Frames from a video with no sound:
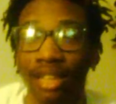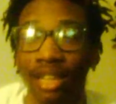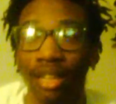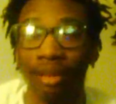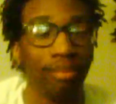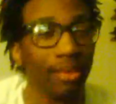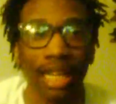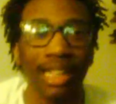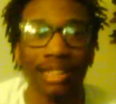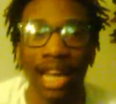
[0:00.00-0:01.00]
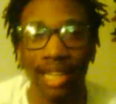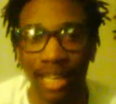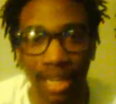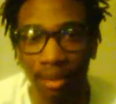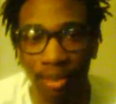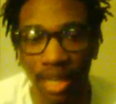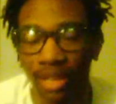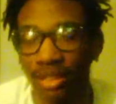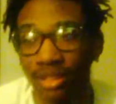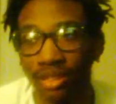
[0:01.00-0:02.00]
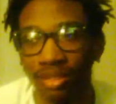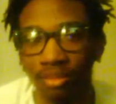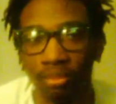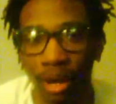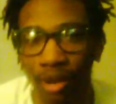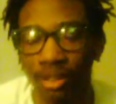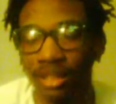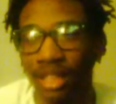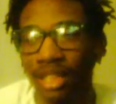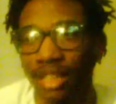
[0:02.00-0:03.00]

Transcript: It has not came yet. It's paused.